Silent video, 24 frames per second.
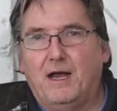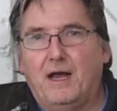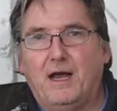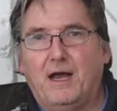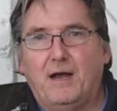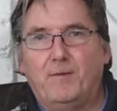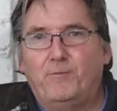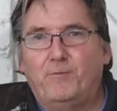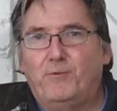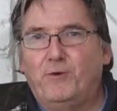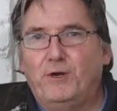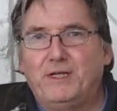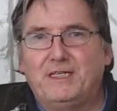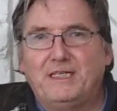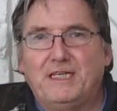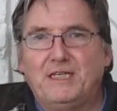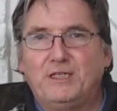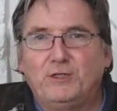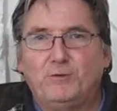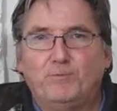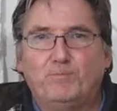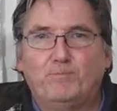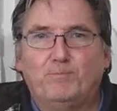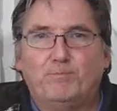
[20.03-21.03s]
a
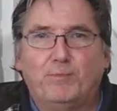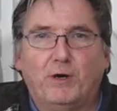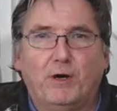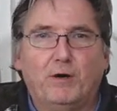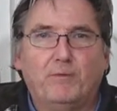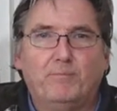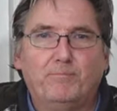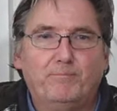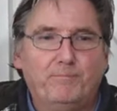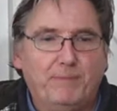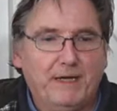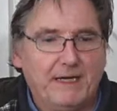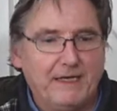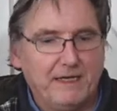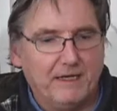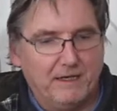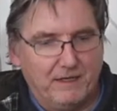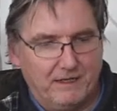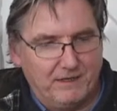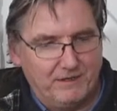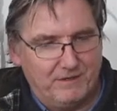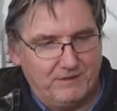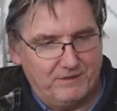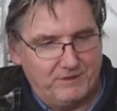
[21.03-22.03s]
British pub
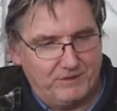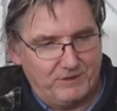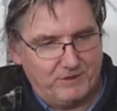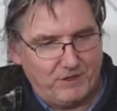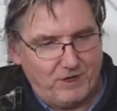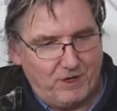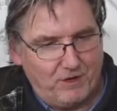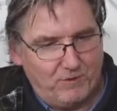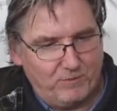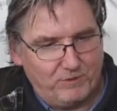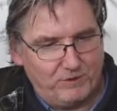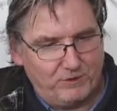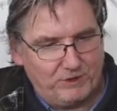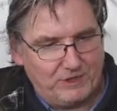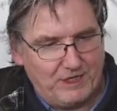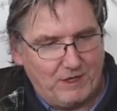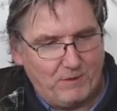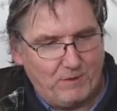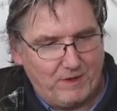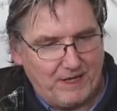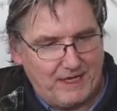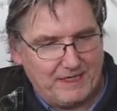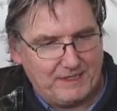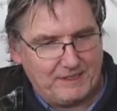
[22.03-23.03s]
beer. So we'll see
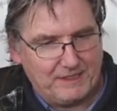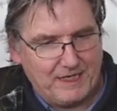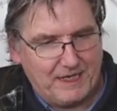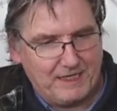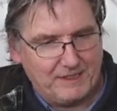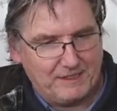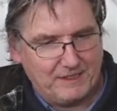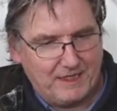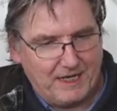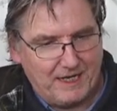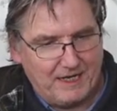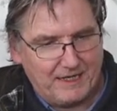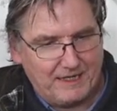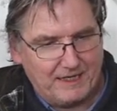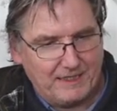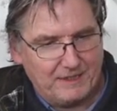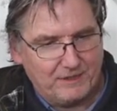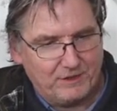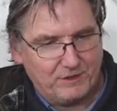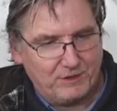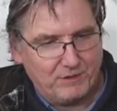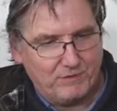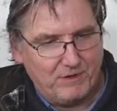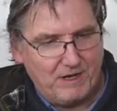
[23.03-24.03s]
what that tastes like.
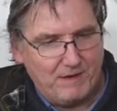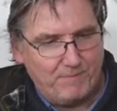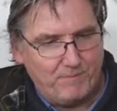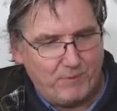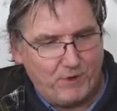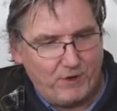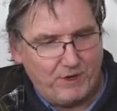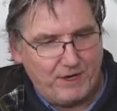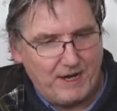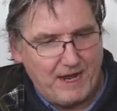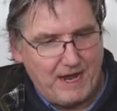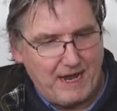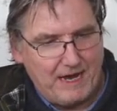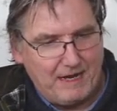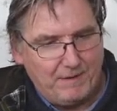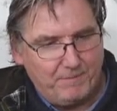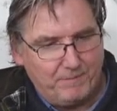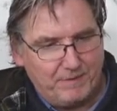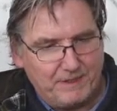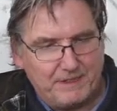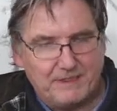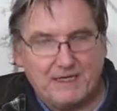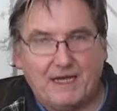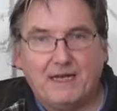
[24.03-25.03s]
It's
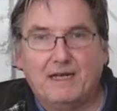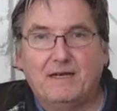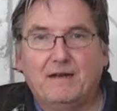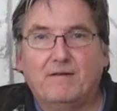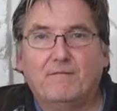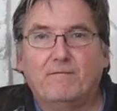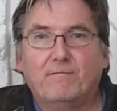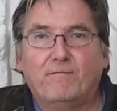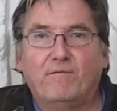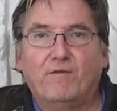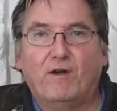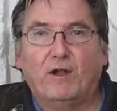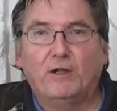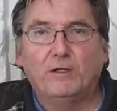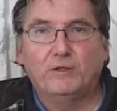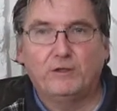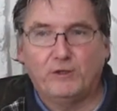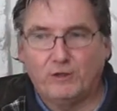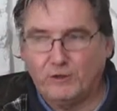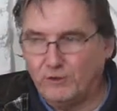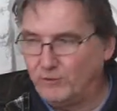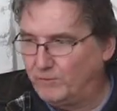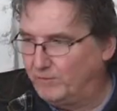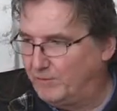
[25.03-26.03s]
3.8%
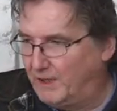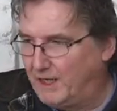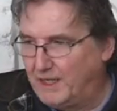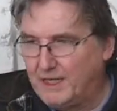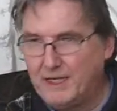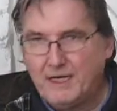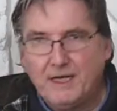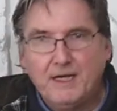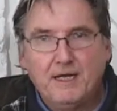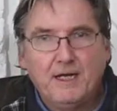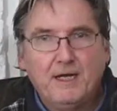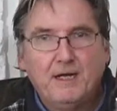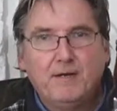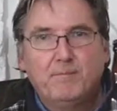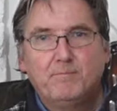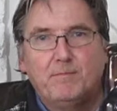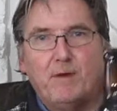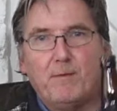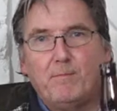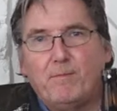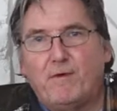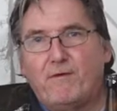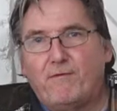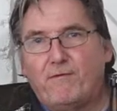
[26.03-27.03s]
volume,
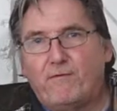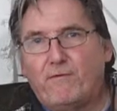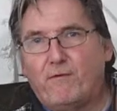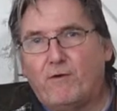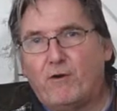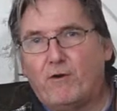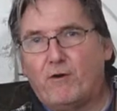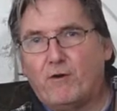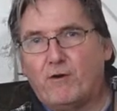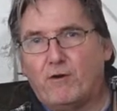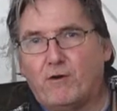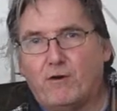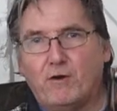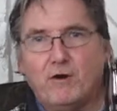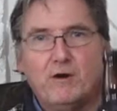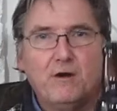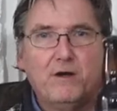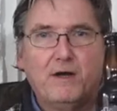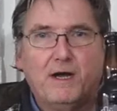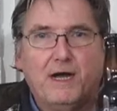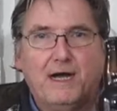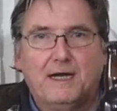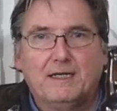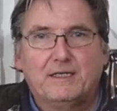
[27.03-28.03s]
but before
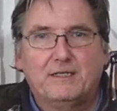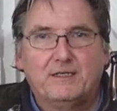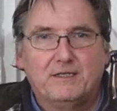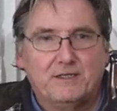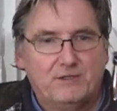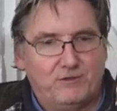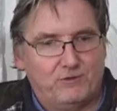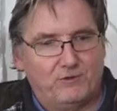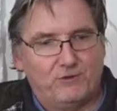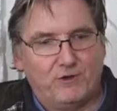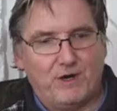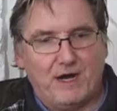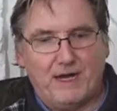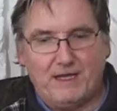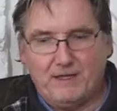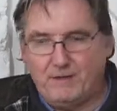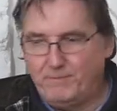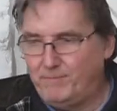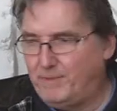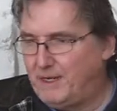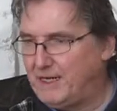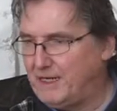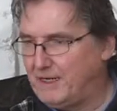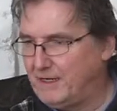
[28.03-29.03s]
I try the
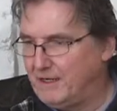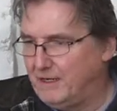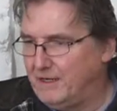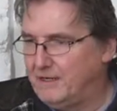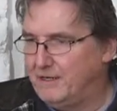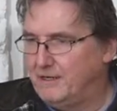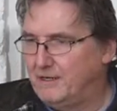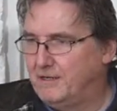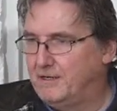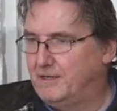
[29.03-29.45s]
beer,